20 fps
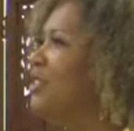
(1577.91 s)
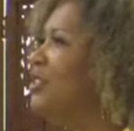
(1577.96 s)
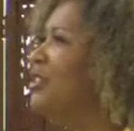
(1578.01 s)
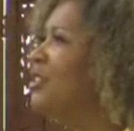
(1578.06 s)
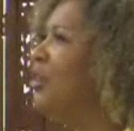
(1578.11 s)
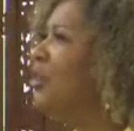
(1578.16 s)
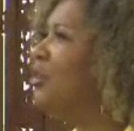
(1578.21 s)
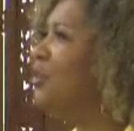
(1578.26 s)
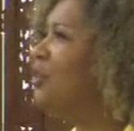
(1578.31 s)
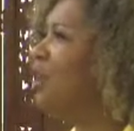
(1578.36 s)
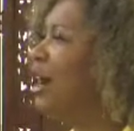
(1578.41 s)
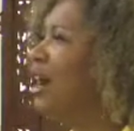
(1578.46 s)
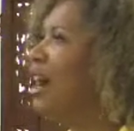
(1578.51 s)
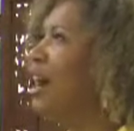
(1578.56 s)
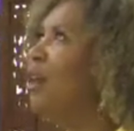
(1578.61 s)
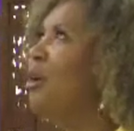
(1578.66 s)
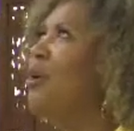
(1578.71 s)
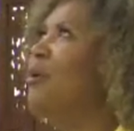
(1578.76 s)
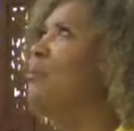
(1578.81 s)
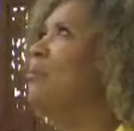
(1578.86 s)
So,
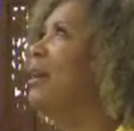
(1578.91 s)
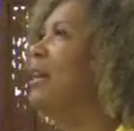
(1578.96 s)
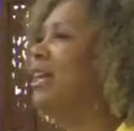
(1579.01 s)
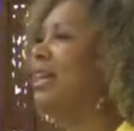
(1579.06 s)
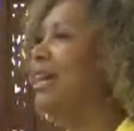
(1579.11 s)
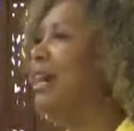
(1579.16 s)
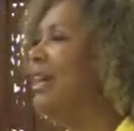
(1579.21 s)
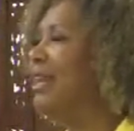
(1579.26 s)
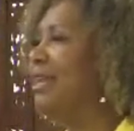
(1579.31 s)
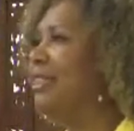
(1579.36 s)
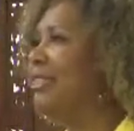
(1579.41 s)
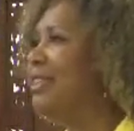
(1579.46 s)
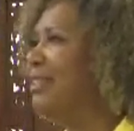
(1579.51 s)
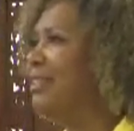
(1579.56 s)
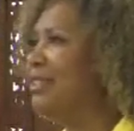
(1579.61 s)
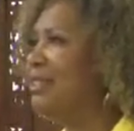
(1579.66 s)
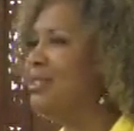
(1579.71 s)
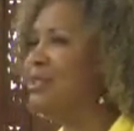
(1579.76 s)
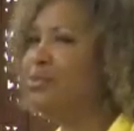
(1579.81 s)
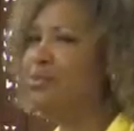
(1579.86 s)
oh my God, I
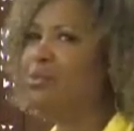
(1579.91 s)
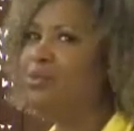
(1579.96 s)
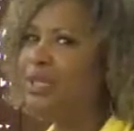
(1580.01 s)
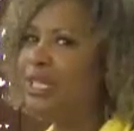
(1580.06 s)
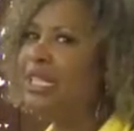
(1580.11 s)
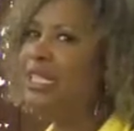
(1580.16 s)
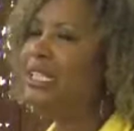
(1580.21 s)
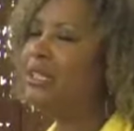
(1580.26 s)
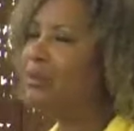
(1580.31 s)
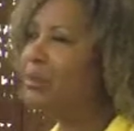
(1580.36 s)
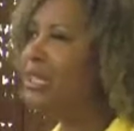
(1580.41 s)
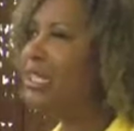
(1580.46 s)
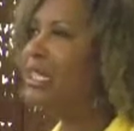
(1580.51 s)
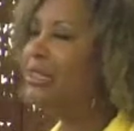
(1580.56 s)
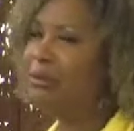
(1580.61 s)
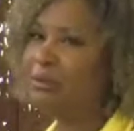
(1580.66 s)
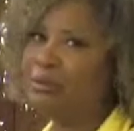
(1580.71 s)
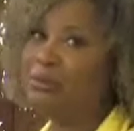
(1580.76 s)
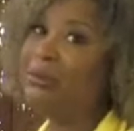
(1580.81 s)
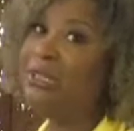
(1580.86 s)
think that's really,
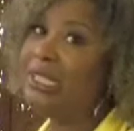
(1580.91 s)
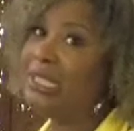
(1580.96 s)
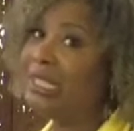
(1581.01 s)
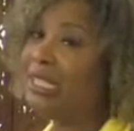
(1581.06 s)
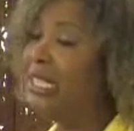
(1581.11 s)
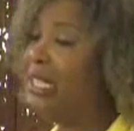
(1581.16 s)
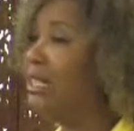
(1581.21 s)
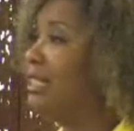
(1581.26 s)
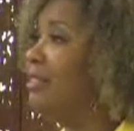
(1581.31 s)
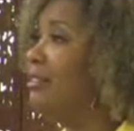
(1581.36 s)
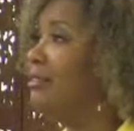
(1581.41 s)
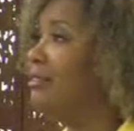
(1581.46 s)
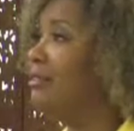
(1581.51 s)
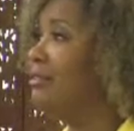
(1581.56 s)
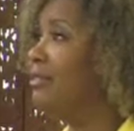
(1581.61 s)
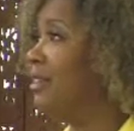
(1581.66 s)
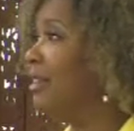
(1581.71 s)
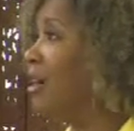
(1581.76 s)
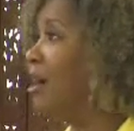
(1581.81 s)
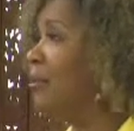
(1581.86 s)
really, really
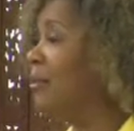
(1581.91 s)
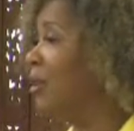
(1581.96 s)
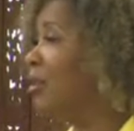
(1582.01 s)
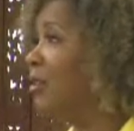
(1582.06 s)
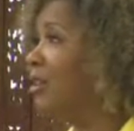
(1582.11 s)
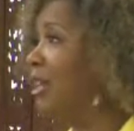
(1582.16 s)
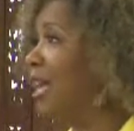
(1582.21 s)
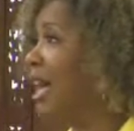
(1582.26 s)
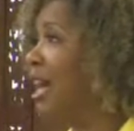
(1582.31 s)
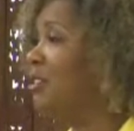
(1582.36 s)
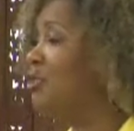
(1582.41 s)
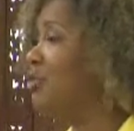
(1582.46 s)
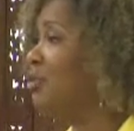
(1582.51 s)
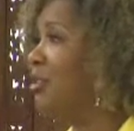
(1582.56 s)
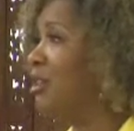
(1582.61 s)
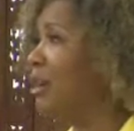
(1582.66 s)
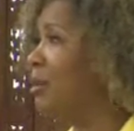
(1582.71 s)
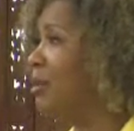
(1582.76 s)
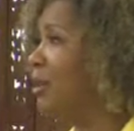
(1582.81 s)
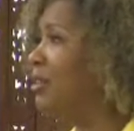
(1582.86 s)
phenomenal,
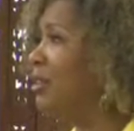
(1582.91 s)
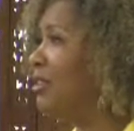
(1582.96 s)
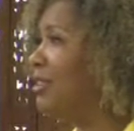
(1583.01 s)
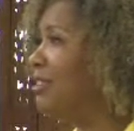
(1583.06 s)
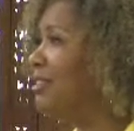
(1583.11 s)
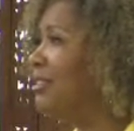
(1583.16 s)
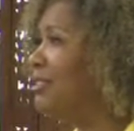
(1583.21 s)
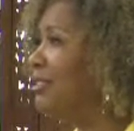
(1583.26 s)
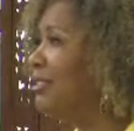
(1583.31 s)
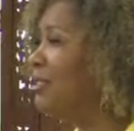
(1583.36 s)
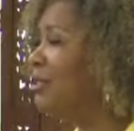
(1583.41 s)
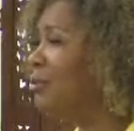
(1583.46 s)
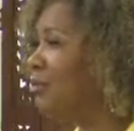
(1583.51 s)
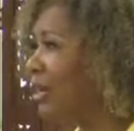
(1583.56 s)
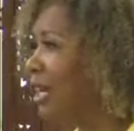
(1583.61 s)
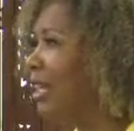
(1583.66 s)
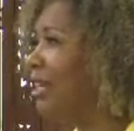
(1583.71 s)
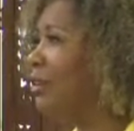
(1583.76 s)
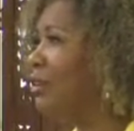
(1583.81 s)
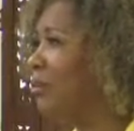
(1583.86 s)
astronomical.
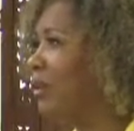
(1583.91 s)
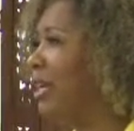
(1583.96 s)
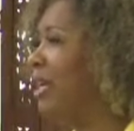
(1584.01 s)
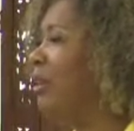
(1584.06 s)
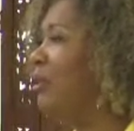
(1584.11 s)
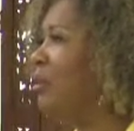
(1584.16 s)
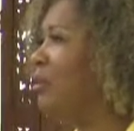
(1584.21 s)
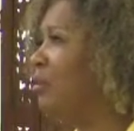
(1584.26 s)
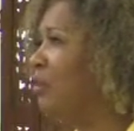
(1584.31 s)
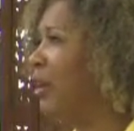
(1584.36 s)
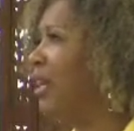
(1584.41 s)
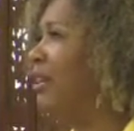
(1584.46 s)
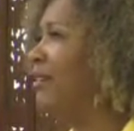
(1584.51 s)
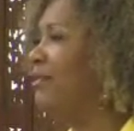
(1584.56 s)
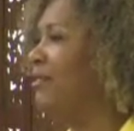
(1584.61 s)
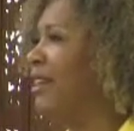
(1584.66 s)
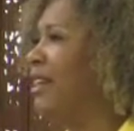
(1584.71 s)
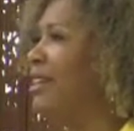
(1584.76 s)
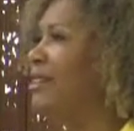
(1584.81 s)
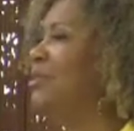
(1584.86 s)
Great
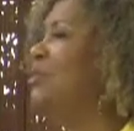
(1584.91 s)
advice.